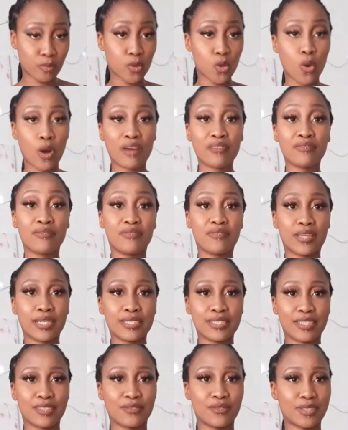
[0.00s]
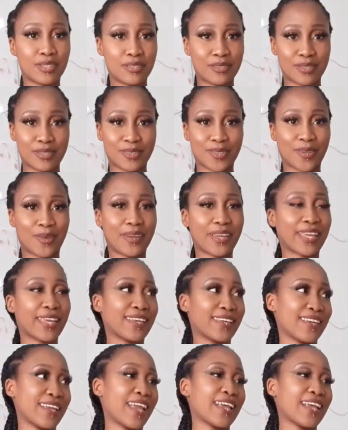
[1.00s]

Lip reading: Yo, I fell in love with this toy.